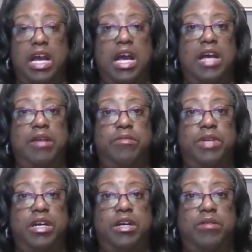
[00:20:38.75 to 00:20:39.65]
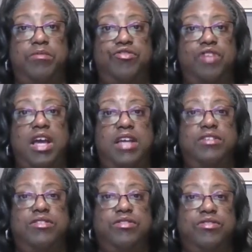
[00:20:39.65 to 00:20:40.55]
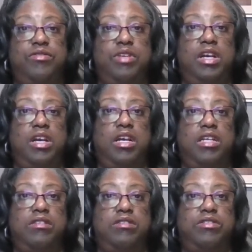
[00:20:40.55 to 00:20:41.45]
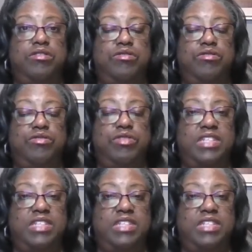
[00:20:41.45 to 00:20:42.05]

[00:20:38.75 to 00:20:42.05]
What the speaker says: I'm trying to